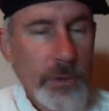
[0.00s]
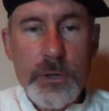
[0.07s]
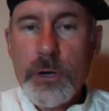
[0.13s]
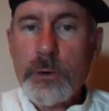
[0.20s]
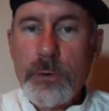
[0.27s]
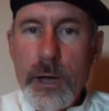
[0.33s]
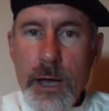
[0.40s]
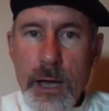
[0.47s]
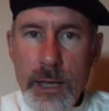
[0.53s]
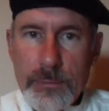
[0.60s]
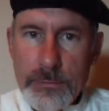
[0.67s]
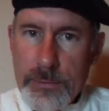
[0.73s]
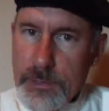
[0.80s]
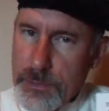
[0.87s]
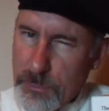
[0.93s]
the Quran,
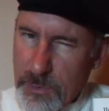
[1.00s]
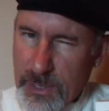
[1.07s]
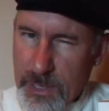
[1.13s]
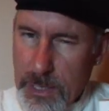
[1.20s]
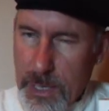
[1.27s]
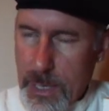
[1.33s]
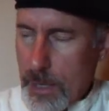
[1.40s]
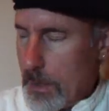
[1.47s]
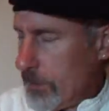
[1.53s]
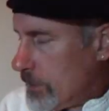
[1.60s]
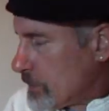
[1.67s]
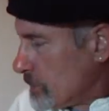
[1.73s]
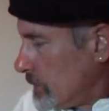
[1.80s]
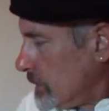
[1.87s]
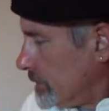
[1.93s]
with a K on
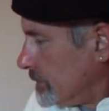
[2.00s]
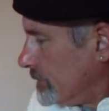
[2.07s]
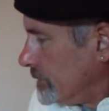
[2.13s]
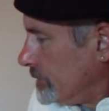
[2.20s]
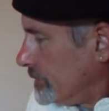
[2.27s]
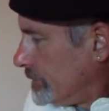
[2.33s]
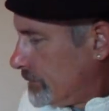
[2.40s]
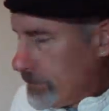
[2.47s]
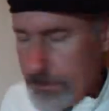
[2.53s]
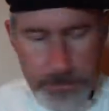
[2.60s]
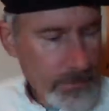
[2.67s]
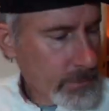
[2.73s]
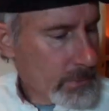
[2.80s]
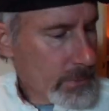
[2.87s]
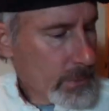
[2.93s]
this one,
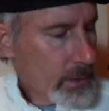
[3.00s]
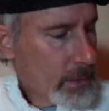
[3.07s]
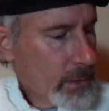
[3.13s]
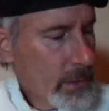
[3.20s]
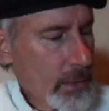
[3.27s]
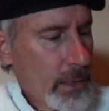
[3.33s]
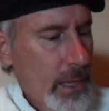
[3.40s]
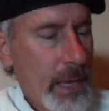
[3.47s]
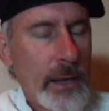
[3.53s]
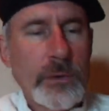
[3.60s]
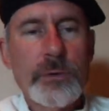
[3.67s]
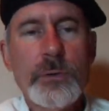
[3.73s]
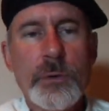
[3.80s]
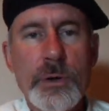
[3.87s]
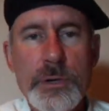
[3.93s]
and
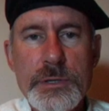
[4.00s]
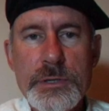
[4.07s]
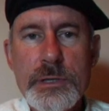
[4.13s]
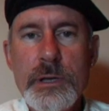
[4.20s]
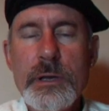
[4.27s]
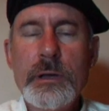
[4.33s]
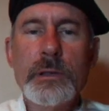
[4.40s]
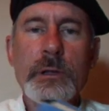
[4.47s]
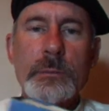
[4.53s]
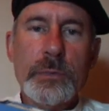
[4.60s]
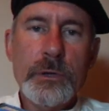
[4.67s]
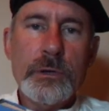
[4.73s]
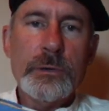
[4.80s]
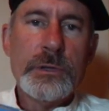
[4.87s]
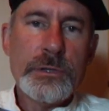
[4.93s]
of course the
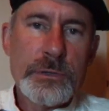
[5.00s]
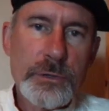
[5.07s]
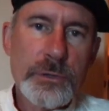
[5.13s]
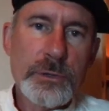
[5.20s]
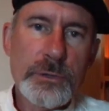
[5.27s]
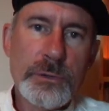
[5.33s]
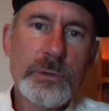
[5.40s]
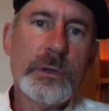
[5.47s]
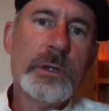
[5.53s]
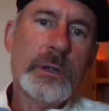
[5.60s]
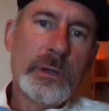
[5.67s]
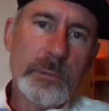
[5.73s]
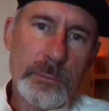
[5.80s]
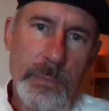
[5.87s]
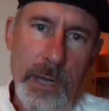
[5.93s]
blue and true
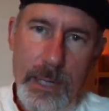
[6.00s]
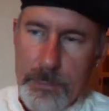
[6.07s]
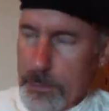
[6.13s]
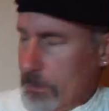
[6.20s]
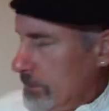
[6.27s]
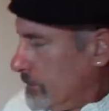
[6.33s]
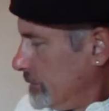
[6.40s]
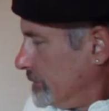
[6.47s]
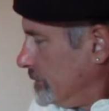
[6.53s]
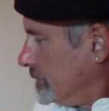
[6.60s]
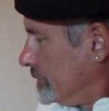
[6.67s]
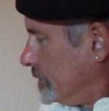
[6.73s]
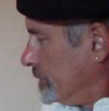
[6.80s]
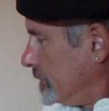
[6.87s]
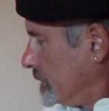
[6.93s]
Bible.
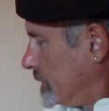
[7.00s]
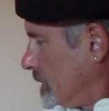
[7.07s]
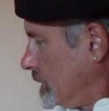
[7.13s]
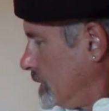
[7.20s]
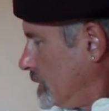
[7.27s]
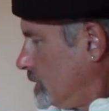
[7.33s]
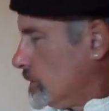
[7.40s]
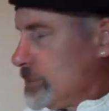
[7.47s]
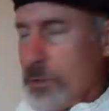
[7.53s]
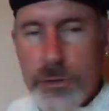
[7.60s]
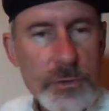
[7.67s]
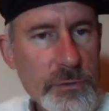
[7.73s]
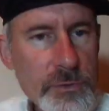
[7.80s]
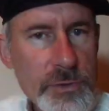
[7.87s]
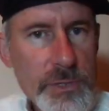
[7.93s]

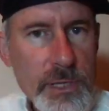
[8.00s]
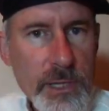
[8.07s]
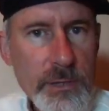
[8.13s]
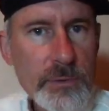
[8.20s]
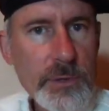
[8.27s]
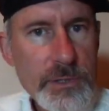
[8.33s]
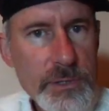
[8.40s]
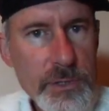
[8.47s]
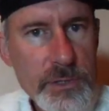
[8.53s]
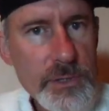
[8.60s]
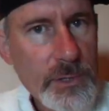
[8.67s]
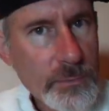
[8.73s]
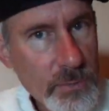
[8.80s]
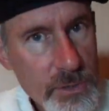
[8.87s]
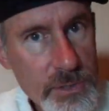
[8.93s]
Jews and
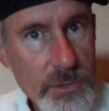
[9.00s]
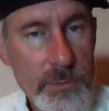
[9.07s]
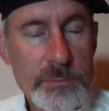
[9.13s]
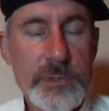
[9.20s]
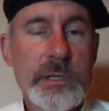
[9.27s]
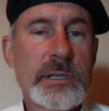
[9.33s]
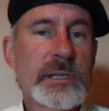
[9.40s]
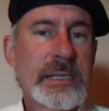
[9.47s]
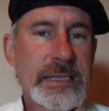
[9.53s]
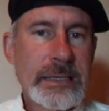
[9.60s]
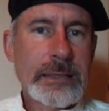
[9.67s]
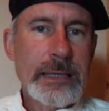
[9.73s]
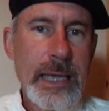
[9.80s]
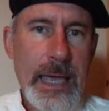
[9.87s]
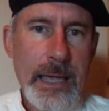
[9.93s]
Christians and Muslims
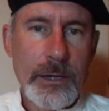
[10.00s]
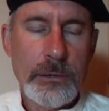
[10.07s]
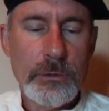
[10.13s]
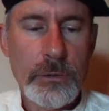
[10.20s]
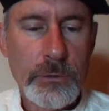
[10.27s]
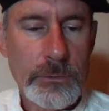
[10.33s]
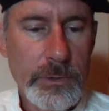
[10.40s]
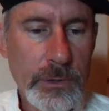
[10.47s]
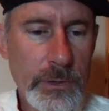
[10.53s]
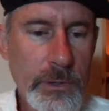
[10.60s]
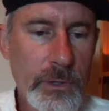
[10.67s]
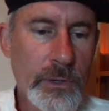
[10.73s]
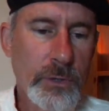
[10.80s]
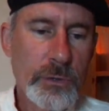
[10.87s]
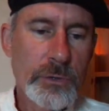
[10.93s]
still haggle over
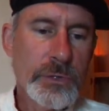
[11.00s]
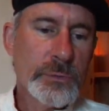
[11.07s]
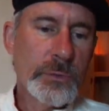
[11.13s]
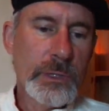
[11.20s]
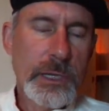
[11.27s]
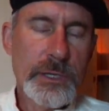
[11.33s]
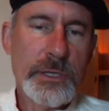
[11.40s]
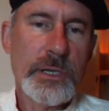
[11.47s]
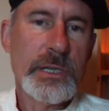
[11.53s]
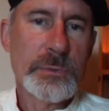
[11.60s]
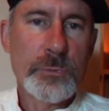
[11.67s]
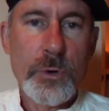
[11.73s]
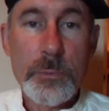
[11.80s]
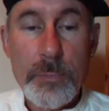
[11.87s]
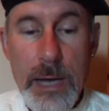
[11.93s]
whose religion
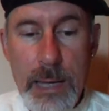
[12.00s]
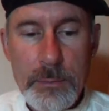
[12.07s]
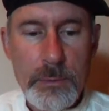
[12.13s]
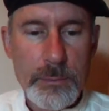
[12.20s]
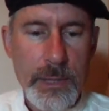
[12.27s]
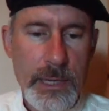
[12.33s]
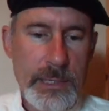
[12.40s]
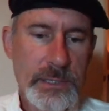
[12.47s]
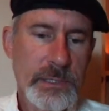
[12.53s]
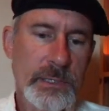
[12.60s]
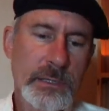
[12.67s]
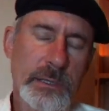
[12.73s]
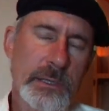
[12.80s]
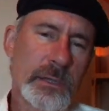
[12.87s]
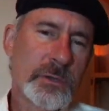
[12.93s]
is more
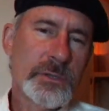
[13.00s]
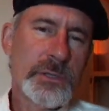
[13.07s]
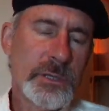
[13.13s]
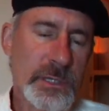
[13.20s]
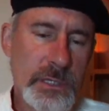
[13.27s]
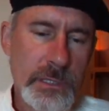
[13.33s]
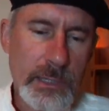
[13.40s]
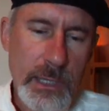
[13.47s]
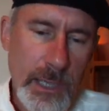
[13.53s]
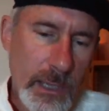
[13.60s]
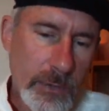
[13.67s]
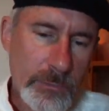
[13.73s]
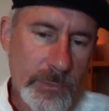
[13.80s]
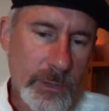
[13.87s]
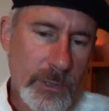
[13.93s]
Bible-based. Don't you just
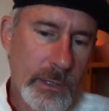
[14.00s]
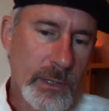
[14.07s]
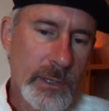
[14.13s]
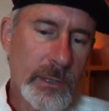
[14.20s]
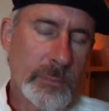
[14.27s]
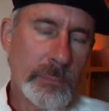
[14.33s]
love the